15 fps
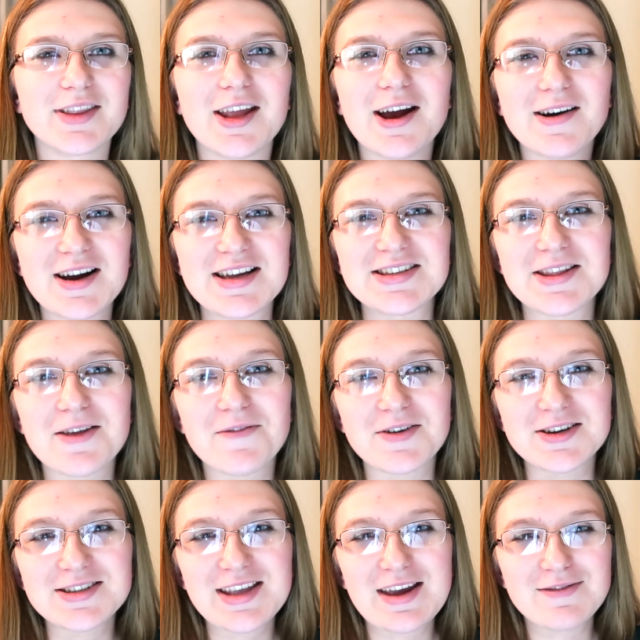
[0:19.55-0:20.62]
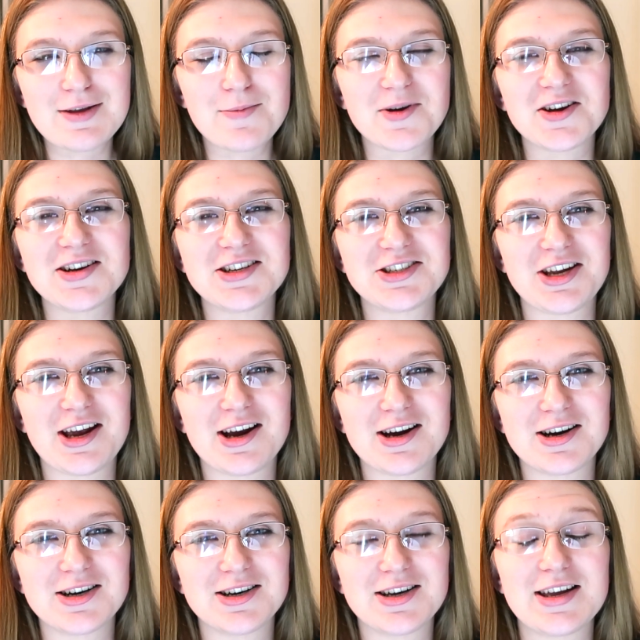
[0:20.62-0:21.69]
Alright, so the first gift I'm going to
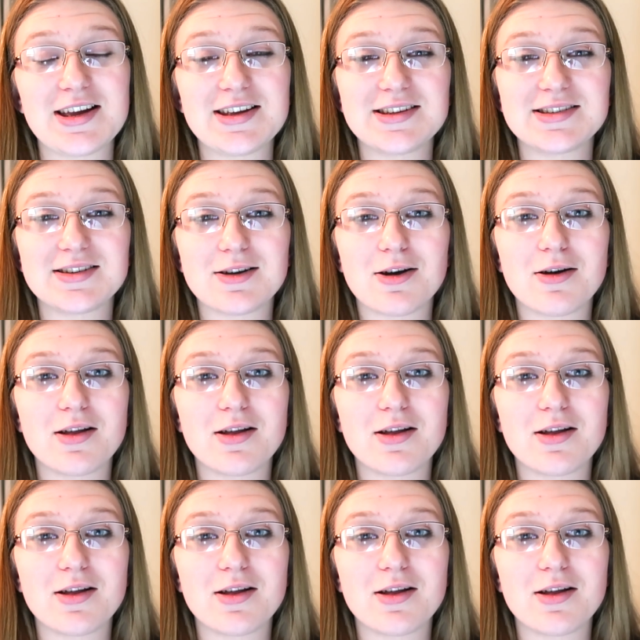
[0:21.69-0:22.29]
share is